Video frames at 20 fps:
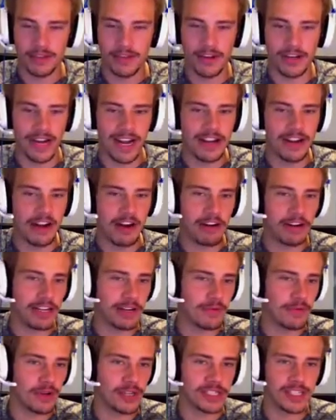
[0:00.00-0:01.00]
Look, I know
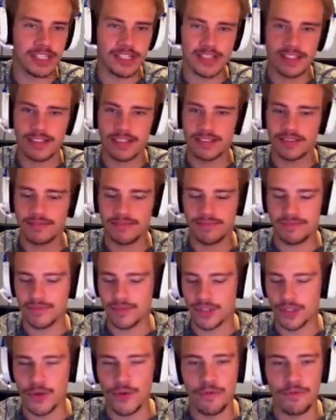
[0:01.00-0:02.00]
he wants
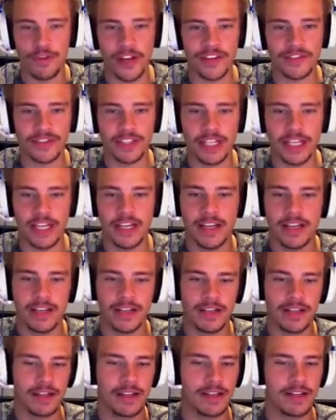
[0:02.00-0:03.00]
two fifty.
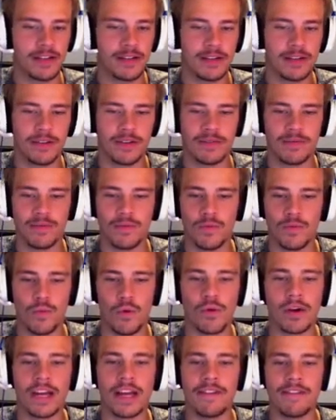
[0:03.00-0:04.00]

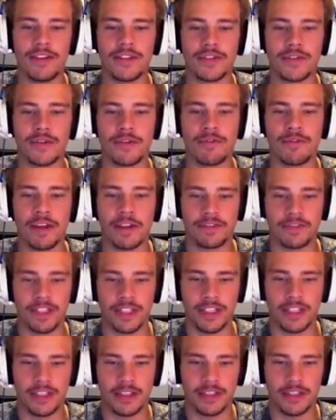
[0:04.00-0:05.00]
We'll give you two
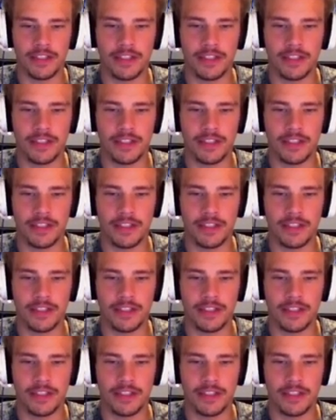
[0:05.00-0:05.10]
fifty.